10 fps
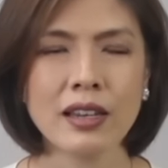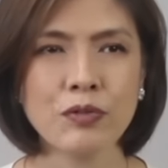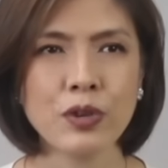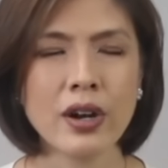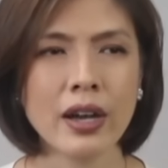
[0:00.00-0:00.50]

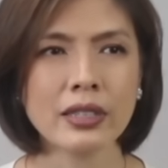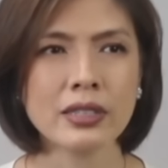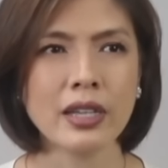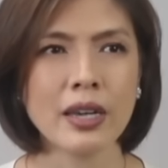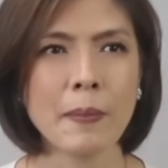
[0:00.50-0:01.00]
For us,
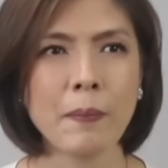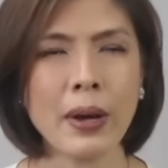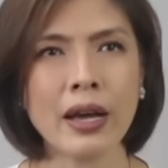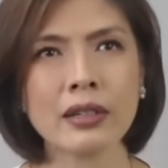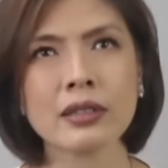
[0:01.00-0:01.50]
the
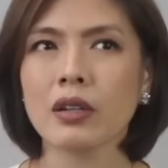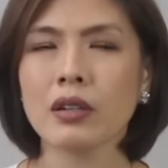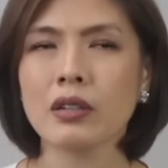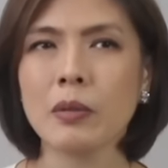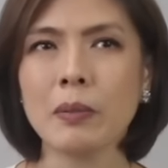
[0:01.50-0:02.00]
impact,
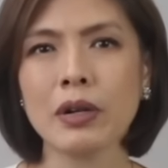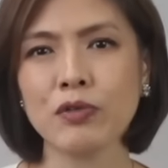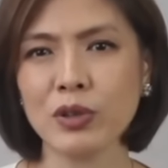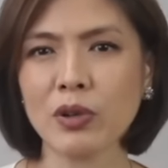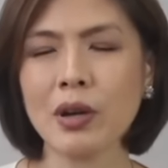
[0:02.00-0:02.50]
remember,
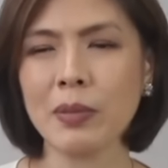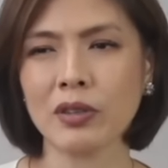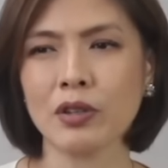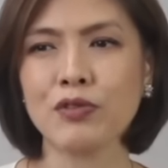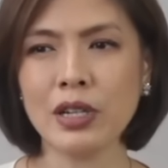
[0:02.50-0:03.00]
if we talk
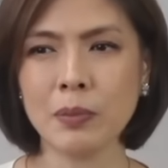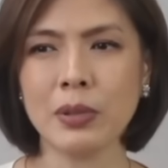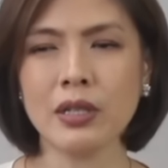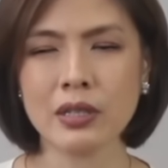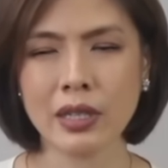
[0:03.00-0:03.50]
about the
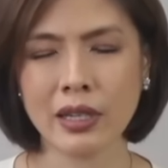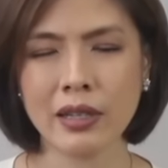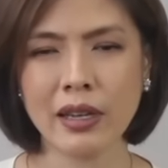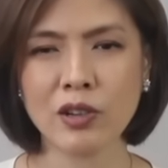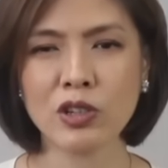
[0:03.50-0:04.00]
Philippines, like,
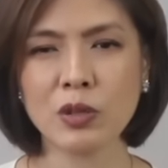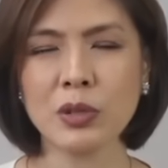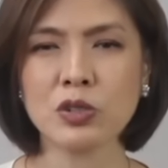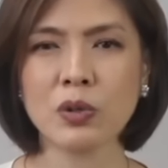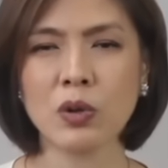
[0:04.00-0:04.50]

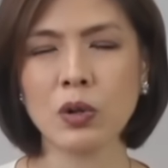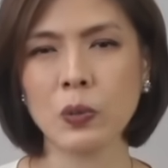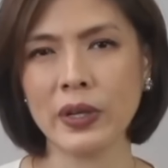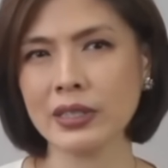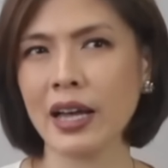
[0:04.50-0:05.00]
economists will
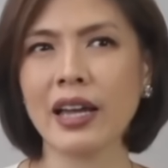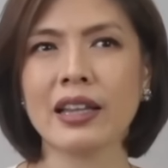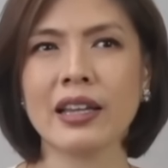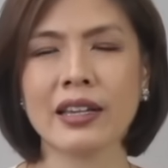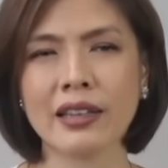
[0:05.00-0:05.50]
always
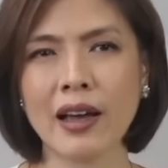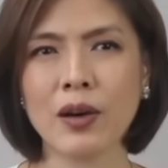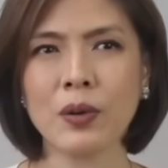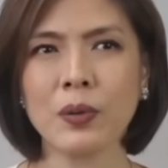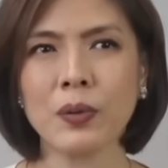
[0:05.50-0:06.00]
highlight
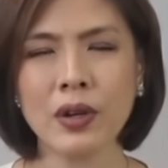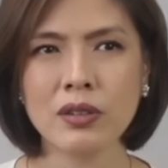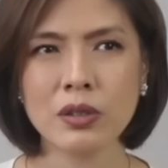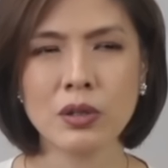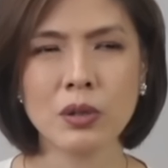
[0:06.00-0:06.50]
how,
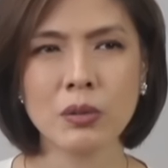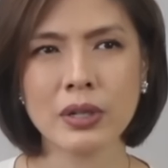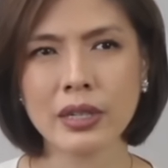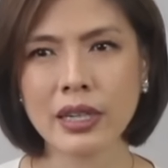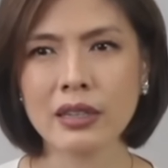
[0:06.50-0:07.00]

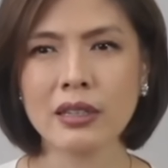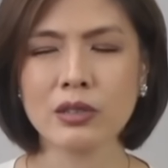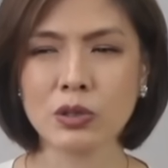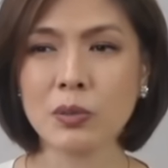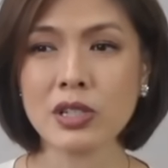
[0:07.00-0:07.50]
we're getting
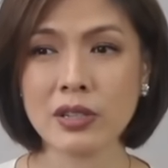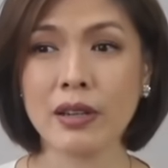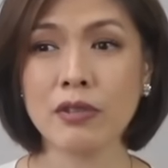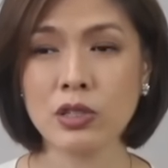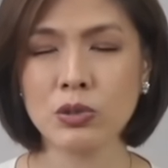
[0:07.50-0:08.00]
so much
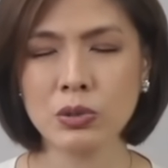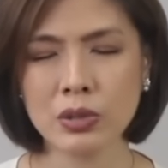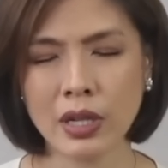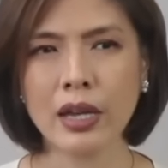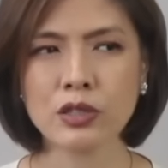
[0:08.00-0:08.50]

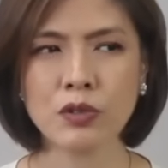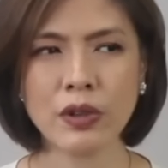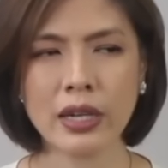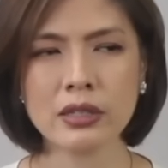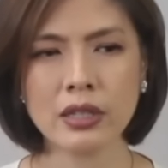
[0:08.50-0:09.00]
revenues. As of
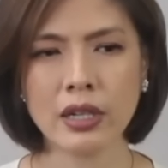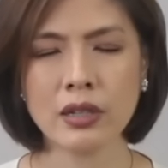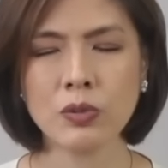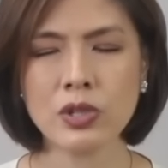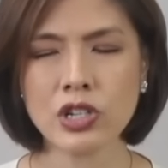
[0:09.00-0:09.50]
last year, I
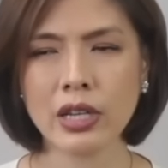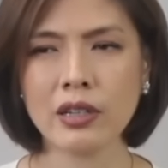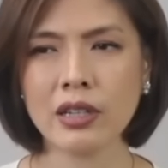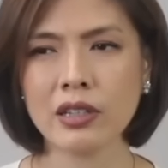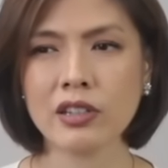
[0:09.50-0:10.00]
think we
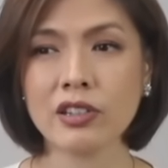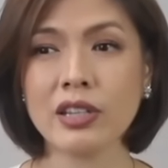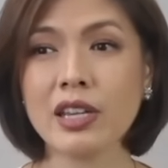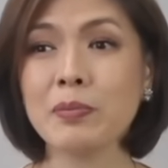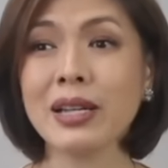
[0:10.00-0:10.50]
generated
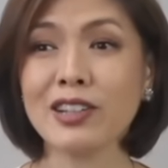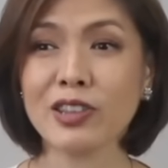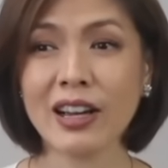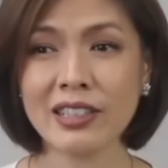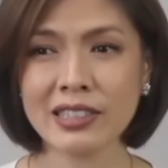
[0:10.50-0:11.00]
$38 billion.
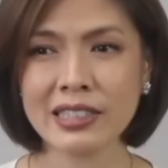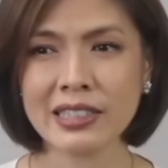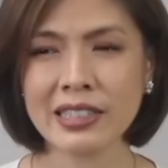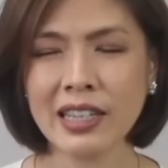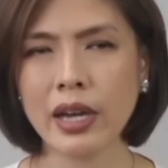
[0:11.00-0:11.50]

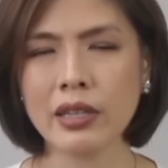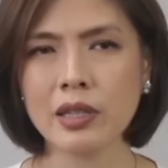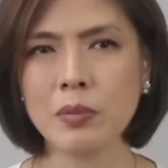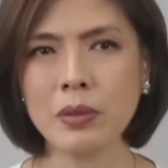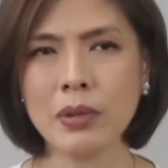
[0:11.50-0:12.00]
The
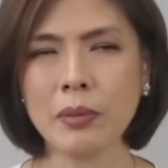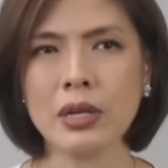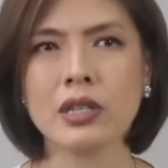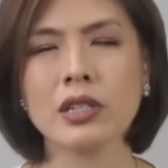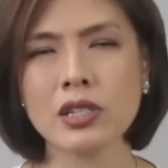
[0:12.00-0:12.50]
IT BPM
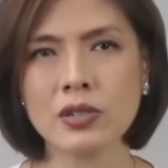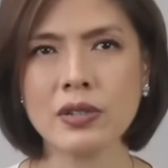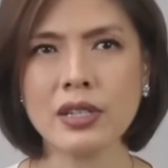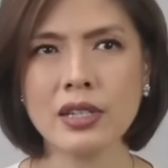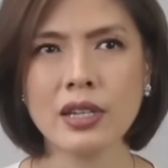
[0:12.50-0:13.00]

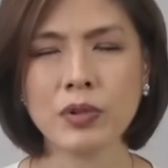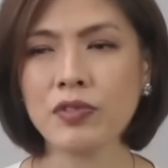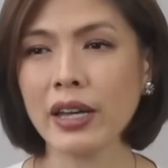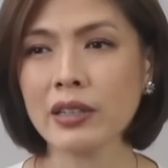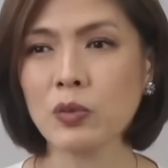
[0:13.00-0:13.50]
industry
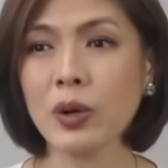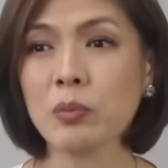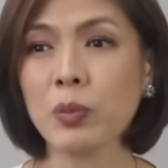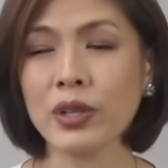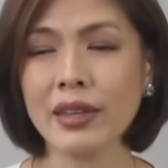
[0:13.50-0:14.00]
provided
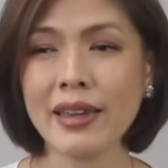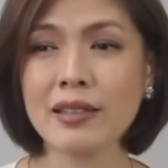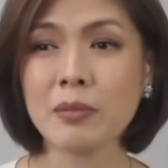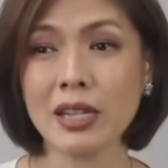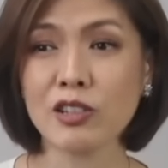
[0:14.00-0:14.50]

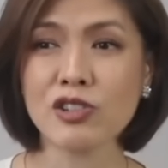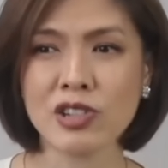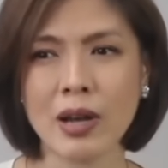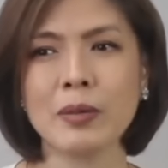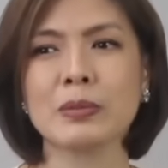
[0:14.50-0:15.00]
1.8 million
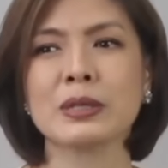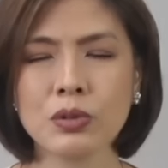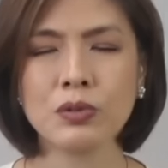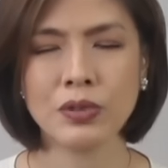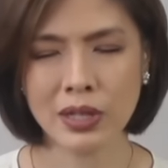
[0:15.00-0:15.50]
jobs
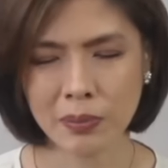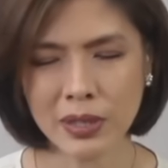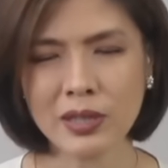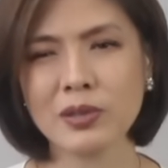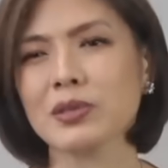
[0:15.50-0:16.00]
to
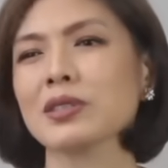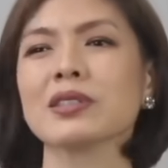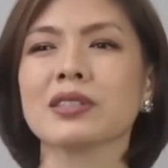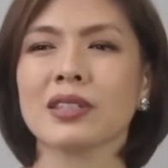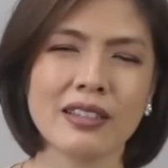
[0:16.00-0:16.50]

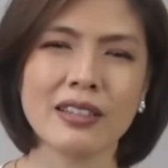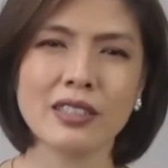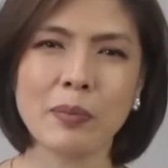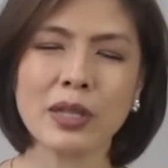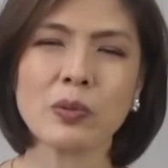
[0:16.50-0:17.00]
Filipinos. It's
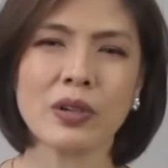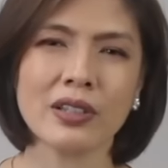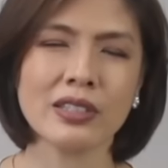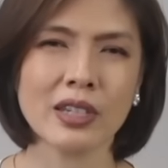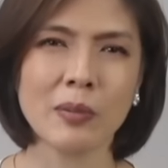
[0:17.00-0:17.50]
a bit
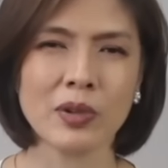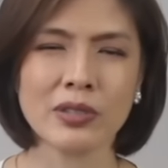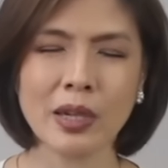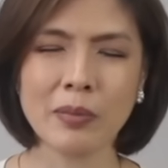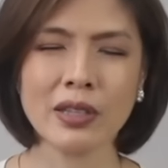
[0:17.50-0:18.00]
worrisome, or
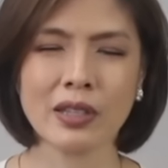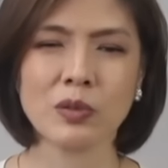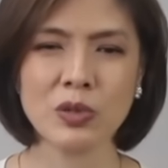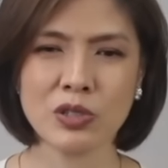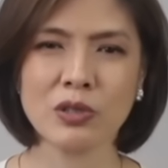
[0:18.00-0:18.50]
something
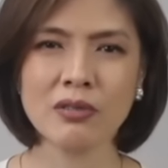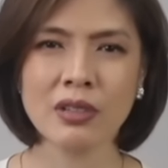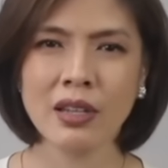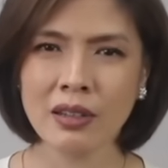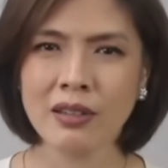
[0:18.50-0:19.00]
that we should,
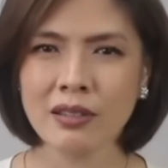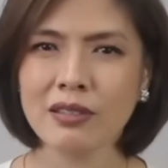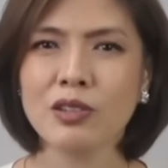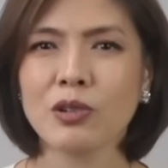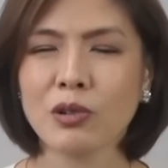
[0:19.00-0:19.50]

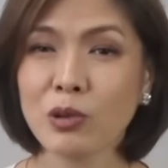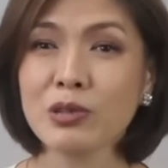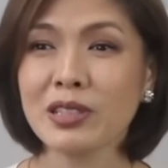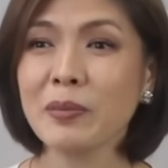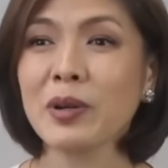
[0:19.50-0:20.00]

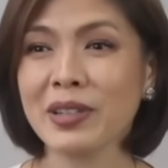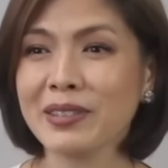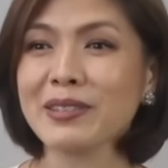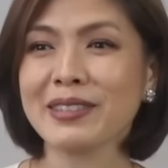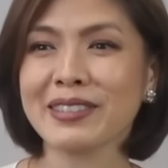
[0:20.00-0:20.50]
closely
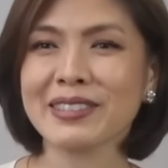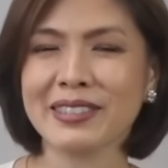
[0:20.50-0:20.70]
monitor.